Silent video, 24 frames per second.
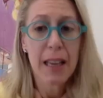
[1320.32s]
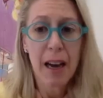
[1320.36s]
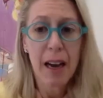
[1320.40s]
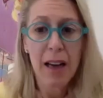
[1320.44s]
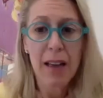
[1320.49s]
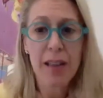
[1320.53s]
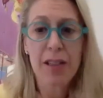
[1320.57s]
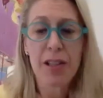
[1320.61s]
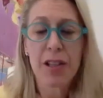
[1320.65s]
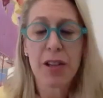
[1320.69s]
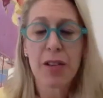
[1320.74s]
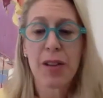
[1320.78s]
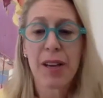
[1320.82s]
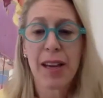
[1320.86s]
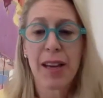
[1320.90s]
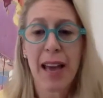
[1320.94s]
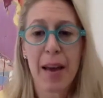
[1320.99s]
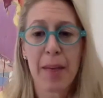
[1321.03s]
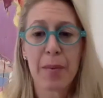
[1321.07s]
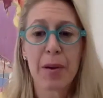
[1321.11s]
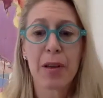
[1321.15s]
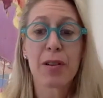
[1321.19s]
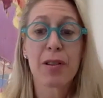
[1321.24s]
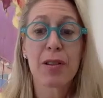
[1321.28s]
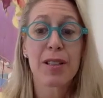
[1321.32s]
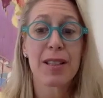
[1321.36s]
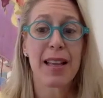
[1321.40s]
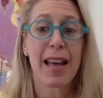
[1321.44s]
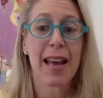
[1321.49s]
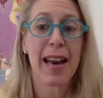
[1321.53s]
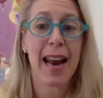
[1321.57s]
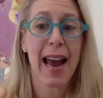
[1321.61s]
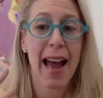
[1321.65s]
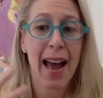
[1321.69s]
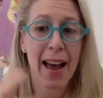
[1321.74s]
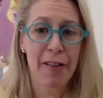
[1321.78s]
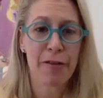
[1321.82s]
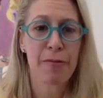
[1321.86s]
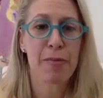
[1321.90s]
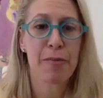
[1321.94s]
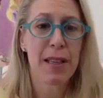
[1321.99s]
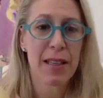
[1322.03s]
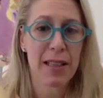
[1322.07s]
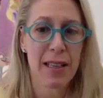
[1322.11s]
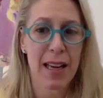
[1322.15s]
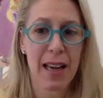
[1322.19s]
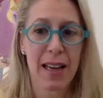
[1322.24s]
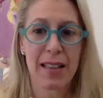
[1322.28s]
Yeah, so the chemicals that have
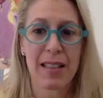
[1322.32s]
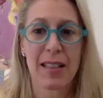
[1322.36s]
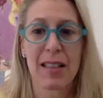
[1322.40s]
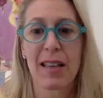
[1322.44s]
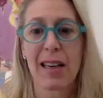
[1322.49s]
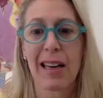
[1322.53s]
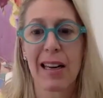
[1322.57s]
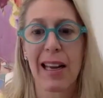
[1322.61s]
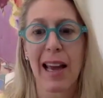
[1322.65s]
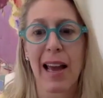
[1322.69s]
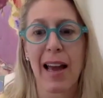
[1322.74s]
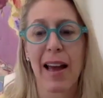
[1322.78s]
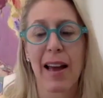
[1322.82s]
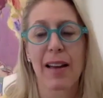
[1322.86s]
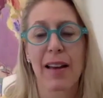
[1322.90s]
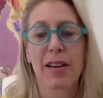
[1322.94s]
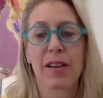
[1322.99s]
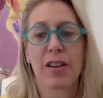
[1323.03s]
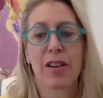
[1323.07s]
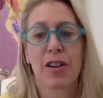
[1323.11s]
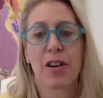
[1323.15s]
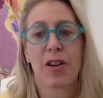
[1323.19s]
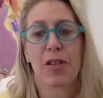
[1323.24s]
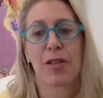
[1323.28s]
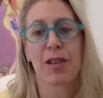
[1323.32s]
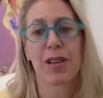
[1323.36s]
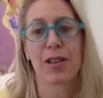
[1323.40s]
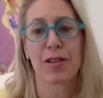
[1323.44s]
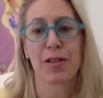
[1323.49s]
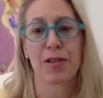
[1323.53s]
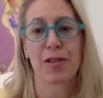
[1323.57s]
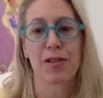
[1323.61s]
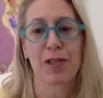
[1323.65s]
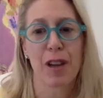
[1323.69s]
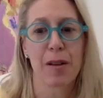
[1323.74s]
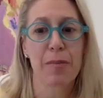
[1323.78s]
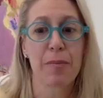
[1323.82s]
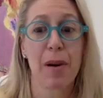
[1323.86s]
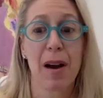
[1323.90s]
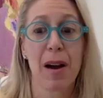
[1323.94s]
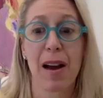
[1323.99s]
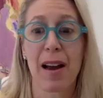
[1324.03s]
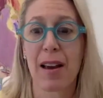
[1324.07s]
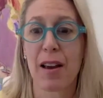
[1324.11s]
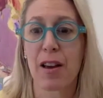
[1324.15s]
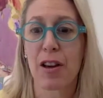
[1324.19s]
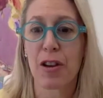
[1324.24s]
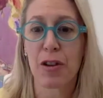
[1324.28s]
been tested, again, you know, these are done
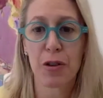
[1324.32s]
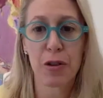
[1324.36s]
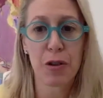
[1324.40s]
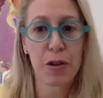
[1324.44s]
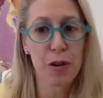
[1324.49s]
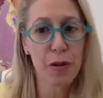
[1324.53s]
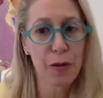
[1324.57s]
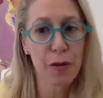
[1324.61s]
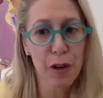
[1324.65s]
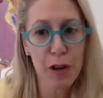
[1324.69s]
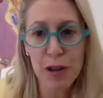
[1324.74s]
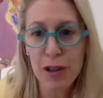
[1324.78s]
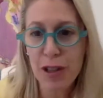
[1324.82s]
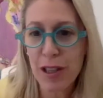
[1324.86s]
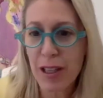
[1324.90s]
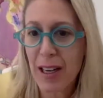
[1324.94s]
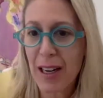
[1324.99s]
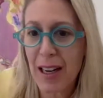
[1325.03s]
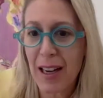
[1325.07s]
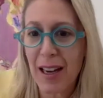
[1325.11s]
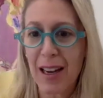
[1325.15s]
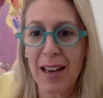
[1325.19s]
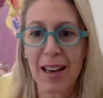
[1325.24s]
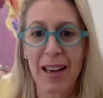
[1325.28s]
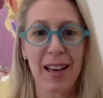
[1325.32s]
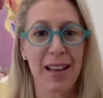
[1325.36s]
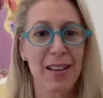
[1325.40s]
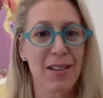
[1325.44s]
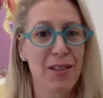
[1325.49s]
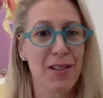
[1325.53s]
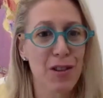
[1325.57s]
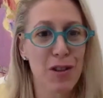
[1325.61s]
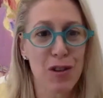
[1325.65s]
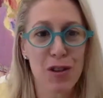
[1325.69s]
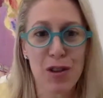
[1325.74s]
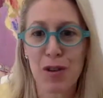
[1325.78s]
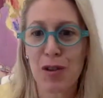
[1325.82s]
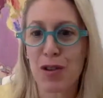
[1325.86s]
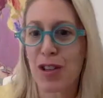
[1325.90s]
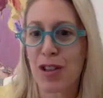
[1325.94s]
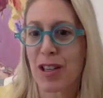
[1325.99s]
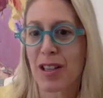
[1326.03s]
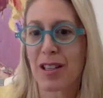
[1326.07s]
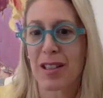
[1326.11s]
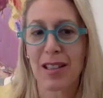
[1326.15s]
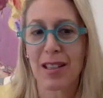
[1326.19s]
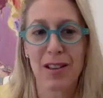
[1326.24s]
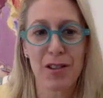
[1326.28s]
by university
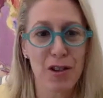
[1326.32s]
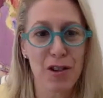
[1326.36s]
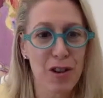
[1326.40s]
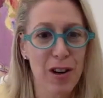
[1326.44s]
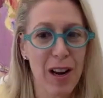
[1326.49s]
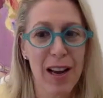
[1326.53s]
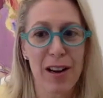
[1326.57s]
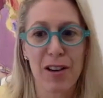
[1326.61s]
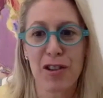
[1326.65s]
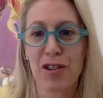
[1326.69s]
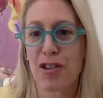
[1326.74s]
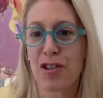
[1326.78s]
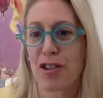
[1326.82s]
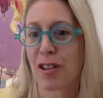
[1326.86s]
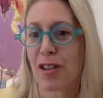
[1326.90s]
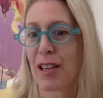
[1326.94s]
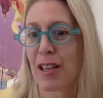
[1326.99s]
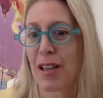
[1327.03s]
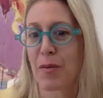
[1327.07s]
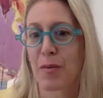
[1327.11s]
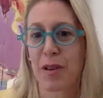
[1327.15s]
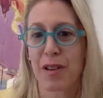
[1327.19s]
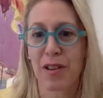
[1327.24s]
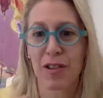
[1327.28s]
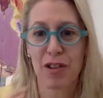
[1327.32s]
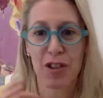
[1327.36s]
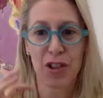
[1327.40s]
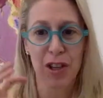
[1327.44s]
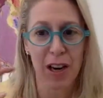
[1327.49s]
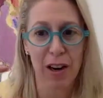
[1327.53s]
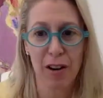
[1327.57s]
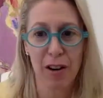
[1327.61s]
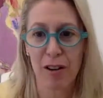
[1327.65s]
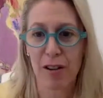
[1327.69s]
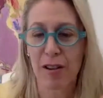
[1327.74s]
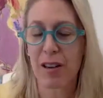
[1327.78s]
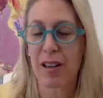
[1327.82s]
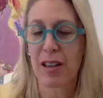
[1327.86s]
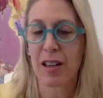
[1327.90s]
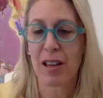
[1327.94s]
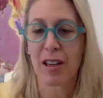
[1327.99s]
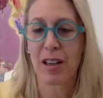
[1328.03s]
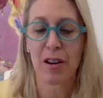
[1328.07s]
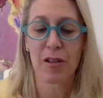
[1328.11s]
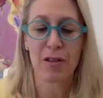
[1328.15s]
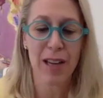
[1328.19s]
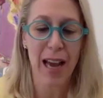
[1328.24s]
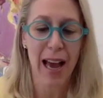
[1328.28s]
institutions internationally with shared,
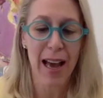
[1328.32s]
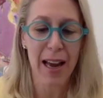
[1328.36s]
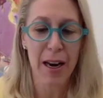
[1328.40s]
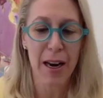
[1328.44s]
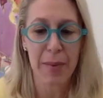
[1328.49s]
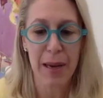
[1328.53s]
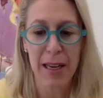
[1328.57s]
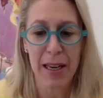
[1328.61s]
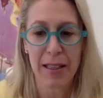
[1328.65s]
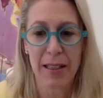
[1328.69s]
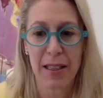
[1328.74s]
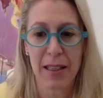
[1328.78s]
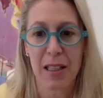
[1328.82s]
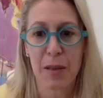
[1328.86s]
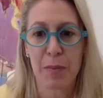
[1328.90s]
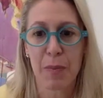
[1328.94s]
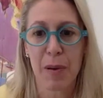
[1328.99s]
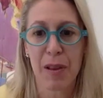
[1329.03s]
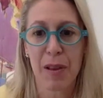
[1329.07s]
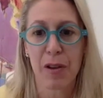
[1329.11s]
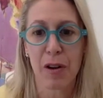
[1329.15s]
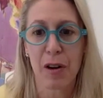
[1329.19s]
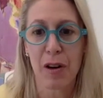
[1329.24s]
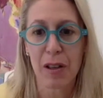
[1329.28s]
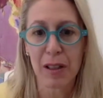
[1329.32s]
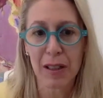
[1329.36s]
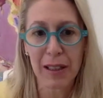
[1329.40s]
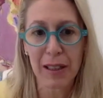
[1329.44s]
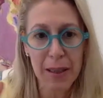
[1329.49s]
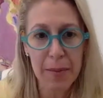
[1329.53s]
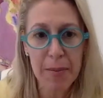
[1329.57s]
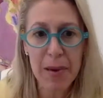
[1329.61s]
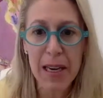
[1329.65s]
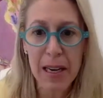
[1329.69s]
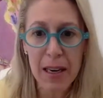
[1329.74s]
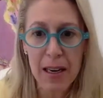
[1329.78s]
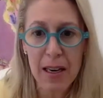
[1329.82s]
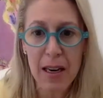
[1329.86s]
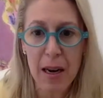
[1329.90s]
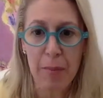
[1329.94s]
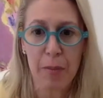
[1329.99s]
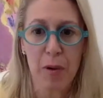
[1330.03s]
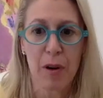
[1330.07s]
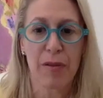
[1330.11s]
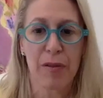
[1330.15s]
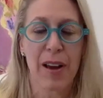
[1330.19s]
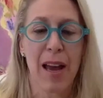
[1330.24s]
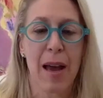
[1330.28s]
you know, databases, but there are a limited
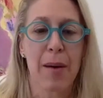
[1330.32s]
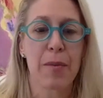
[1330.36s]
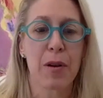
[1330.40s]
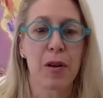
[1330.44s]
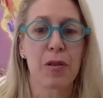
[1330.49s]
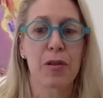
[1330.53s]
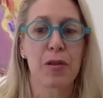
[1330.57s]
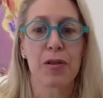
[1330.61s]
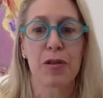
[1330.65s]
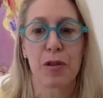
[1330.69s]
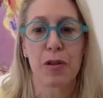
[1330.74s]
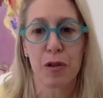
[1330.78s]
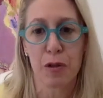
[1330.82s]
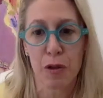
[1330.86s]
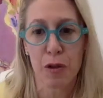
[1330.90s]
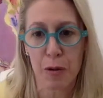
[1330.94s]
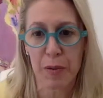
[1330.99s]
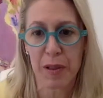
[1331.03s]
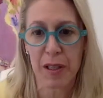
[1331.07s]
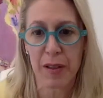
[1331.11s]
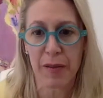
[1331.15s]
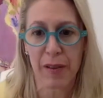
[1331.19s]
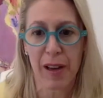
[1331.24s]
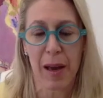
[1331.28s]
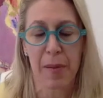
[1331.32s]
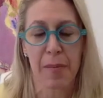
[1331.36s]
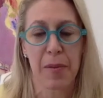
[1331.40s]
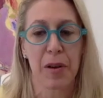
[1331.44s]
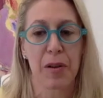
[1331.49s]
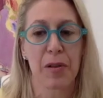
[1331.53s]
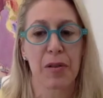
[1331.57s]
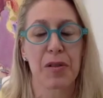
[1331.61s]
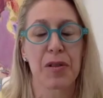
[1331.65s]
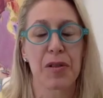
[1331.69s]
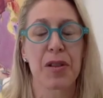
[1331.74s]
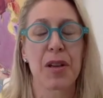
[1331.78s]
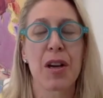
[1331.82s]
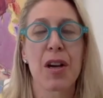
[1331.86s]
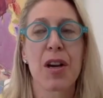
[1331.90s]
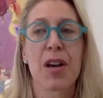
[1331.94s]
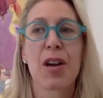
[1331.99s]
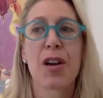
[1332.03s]
number of chemicals or groups of chemicals.